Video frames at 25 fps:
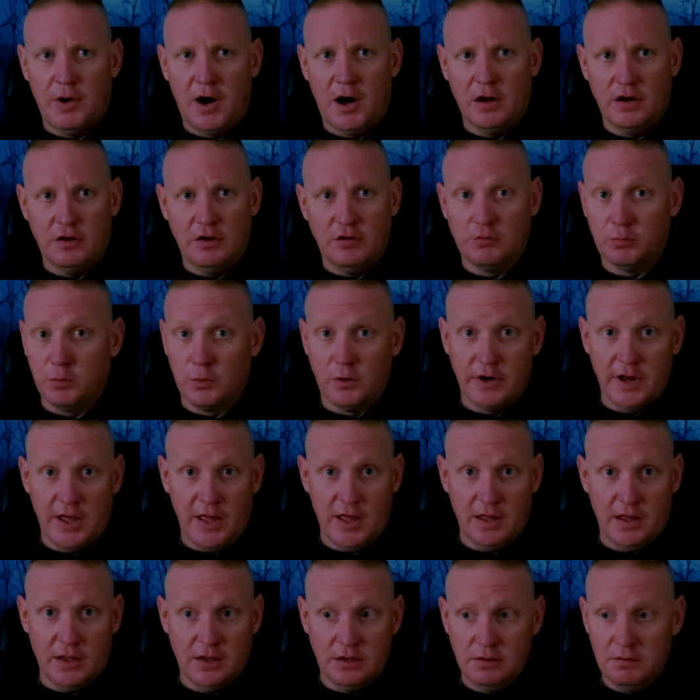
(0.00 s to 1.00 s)
bodies were
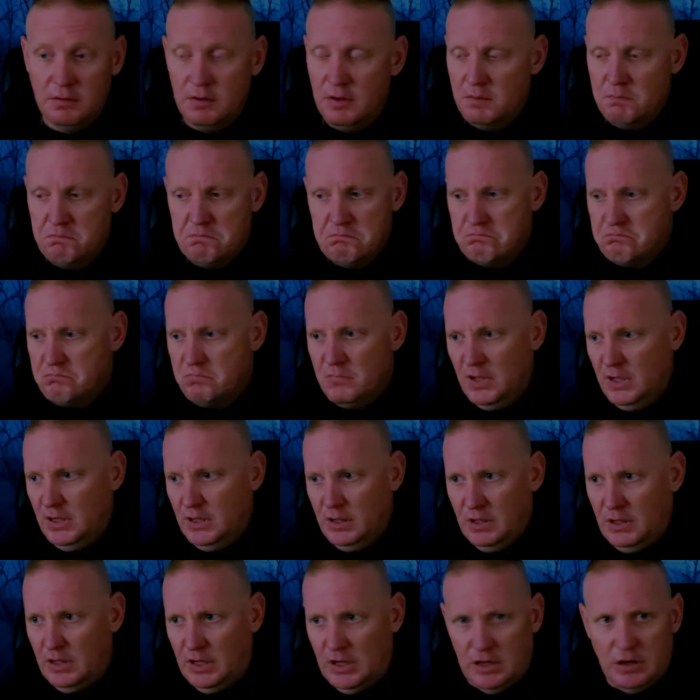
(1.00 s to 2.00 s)
dead,
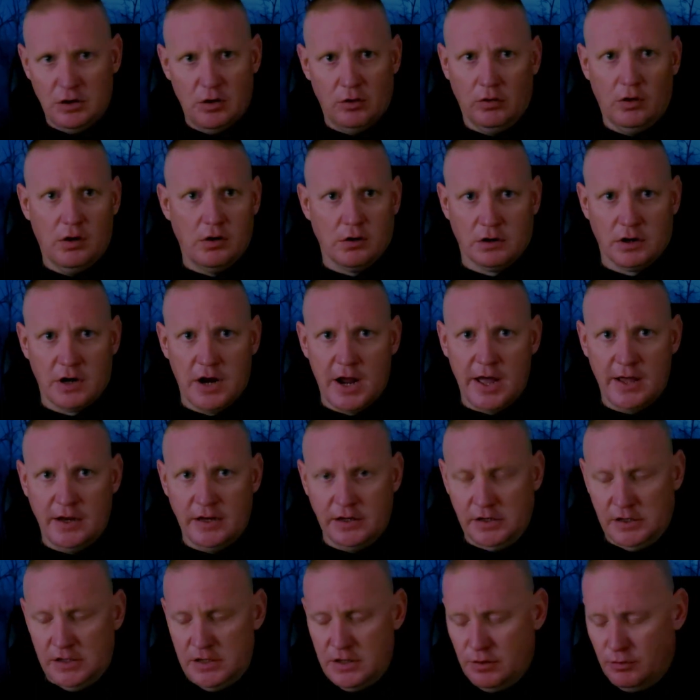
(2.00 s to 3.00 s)
he no longer had
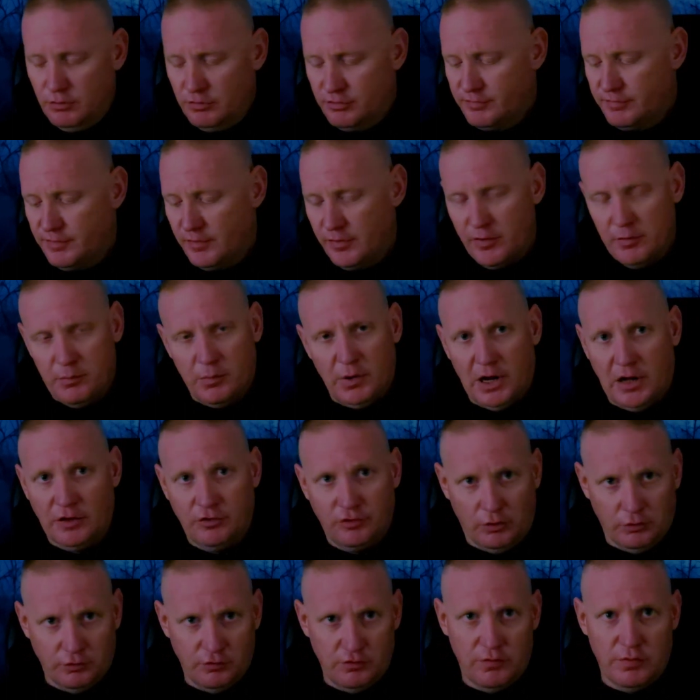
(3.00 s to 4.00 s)
any use for them. And I
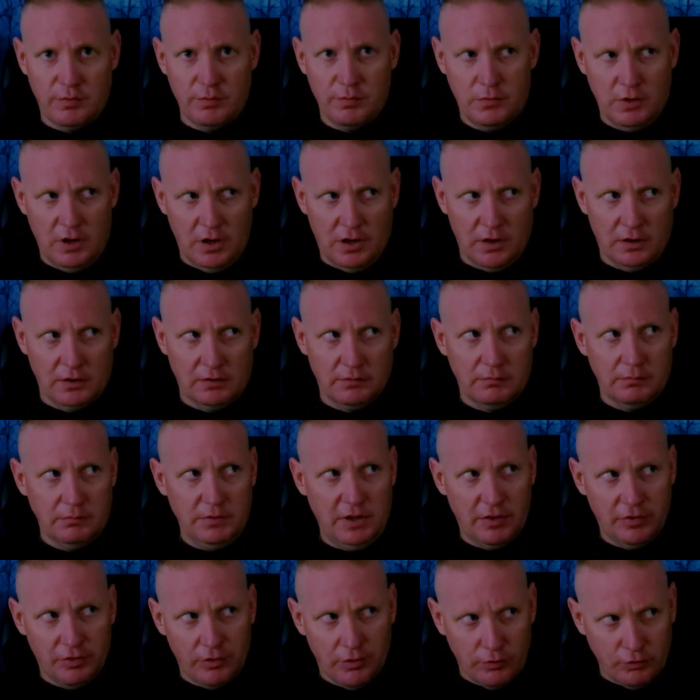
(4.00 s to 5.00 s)
told you
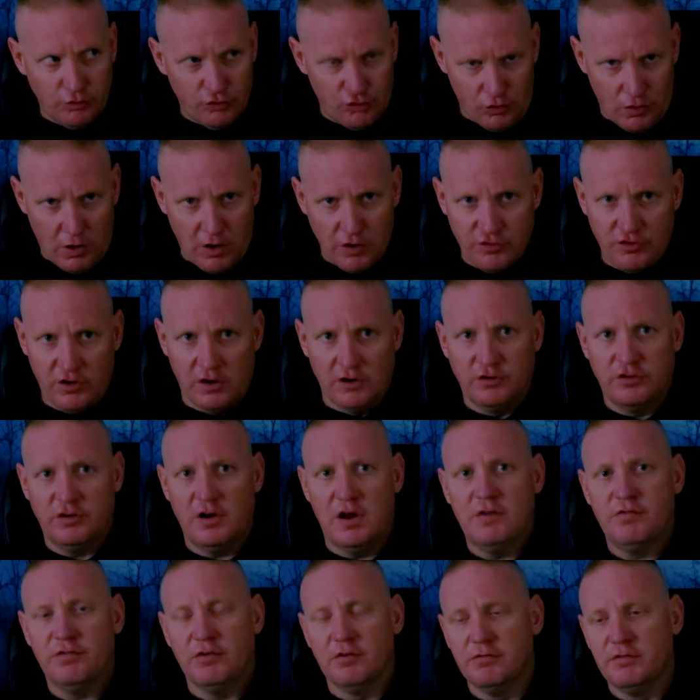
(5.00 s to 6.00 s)
in the Gerard John
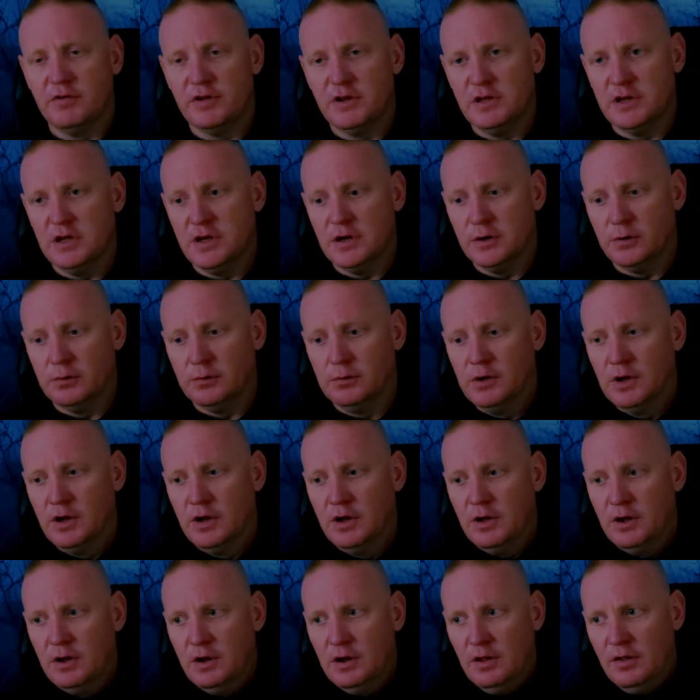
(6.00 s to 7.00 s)
Schaefer video,
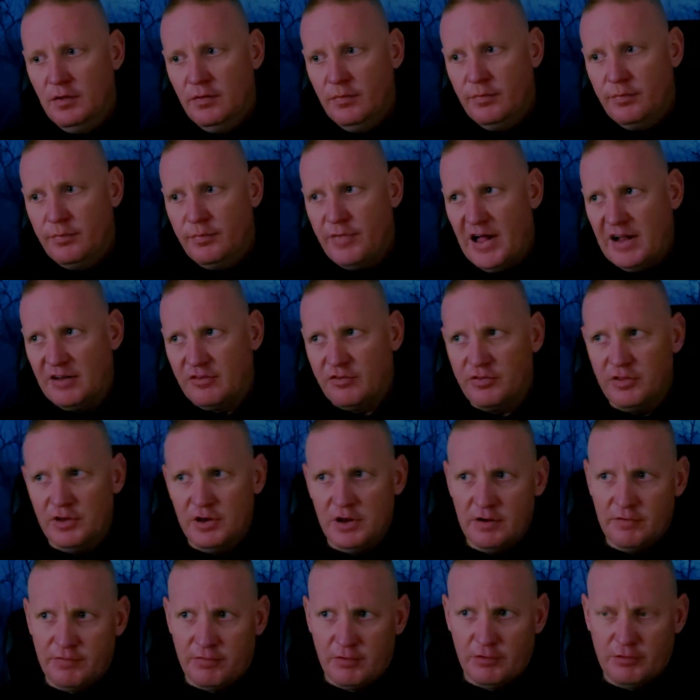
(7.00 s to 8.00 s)
that's the
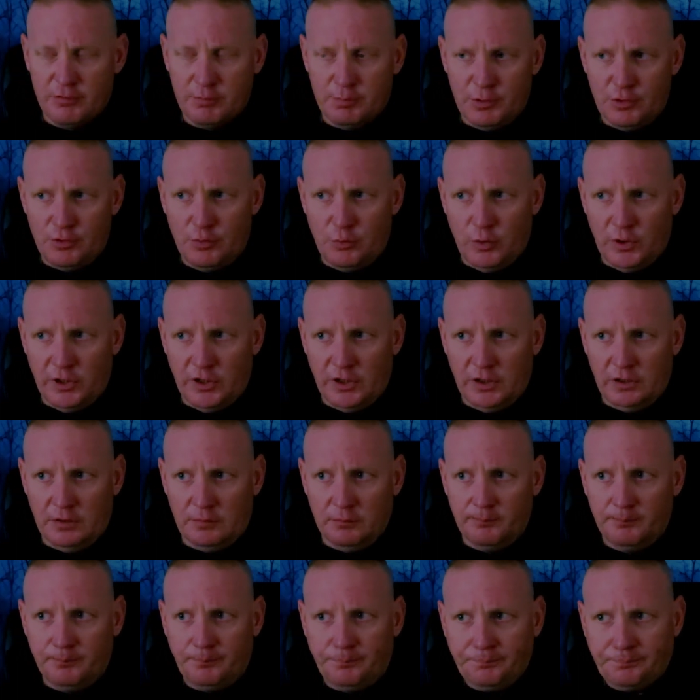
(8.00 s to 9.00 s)
difference
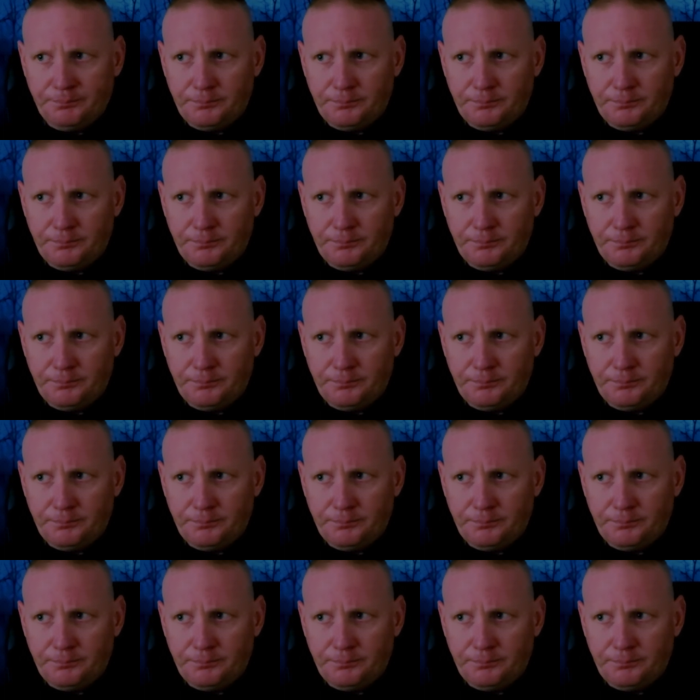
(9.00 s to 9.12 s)
between